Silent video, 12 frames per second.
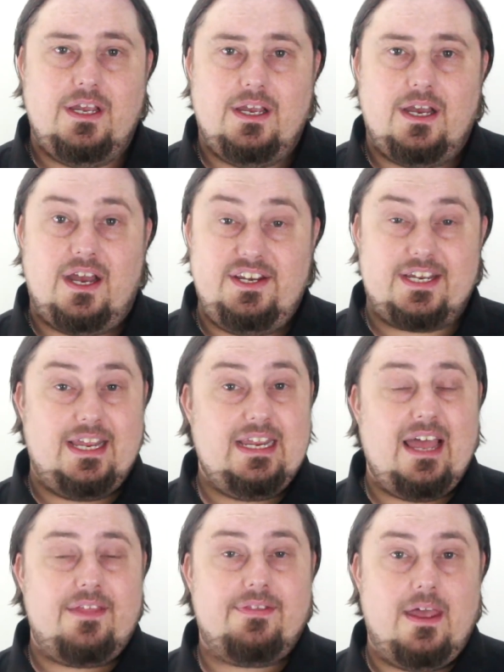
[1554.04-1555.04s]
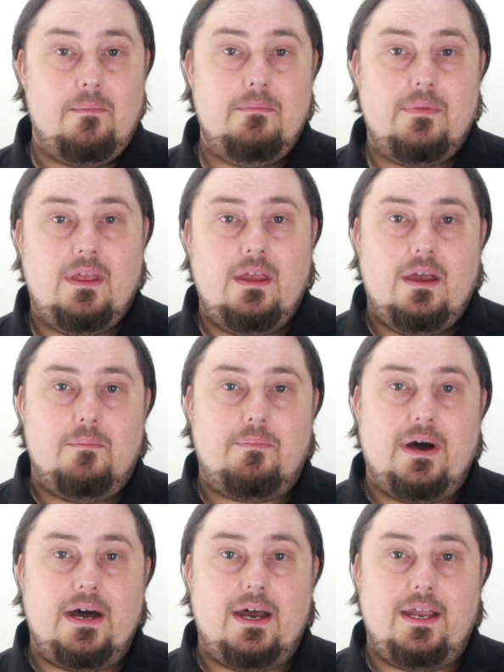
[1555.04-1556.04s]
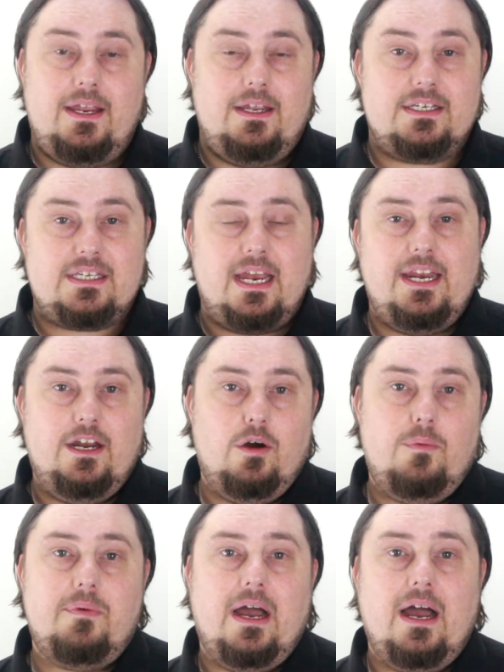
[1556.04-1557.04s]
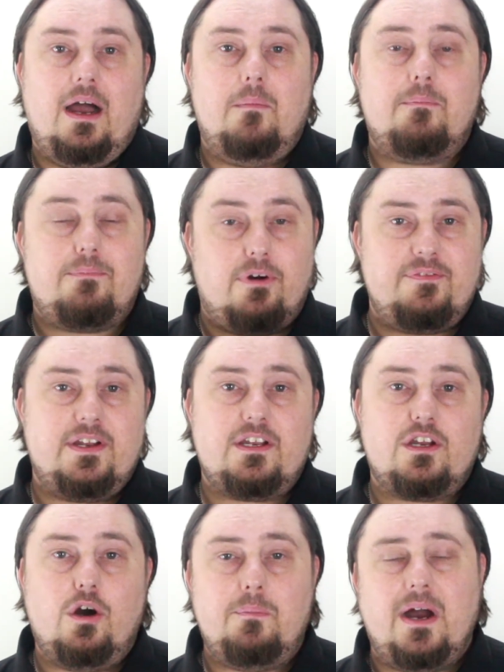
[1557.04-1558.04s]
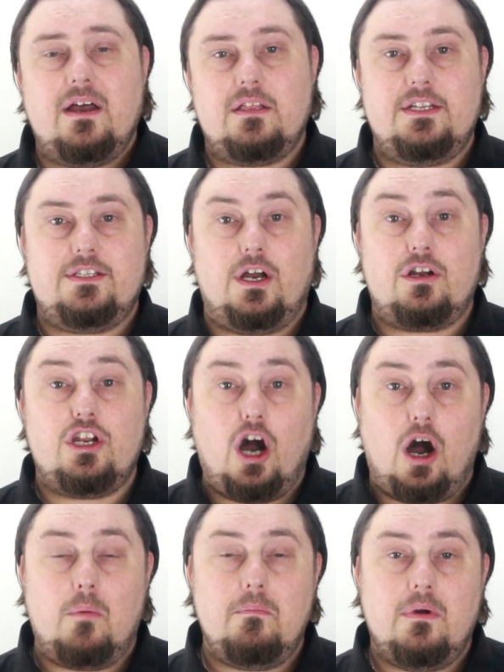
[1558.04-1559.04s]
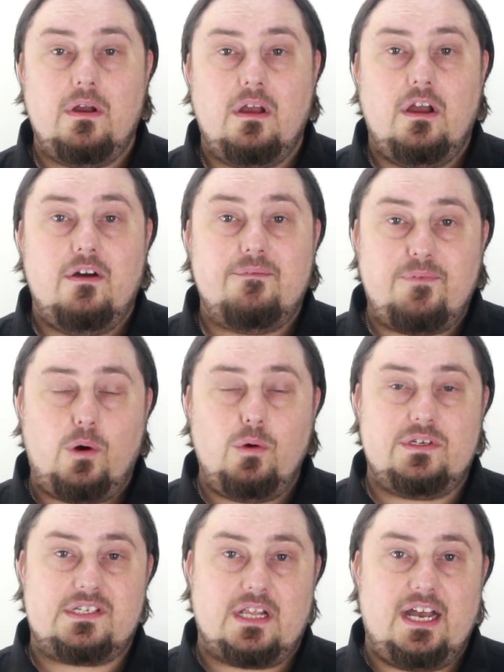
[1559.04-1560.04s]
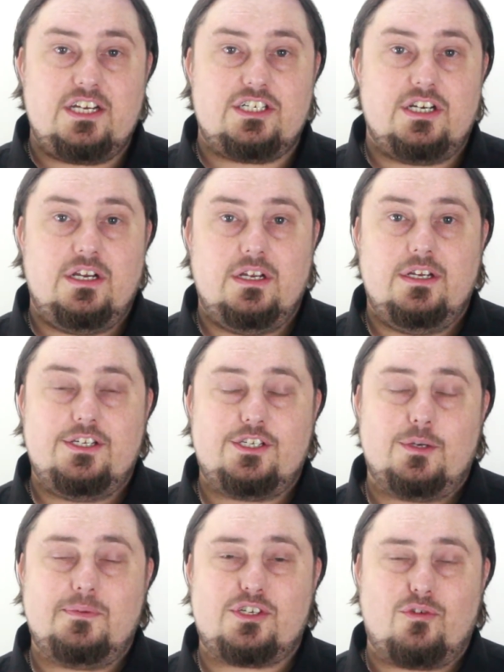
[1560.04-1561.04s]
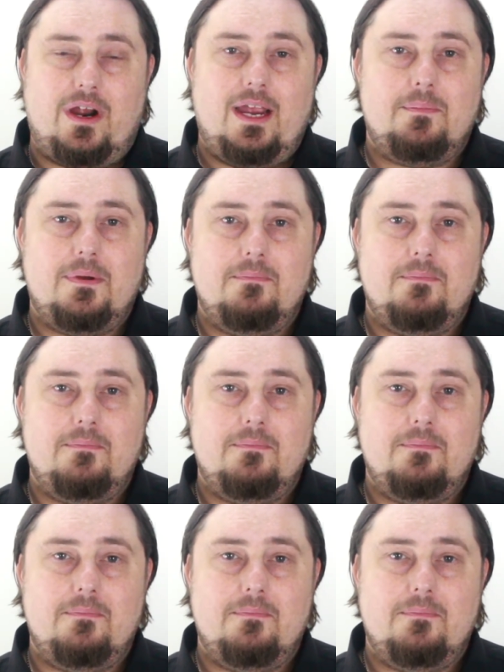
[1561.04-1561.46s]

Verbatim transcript: And you can get them by signing up at profitcopilot.com/subscribe.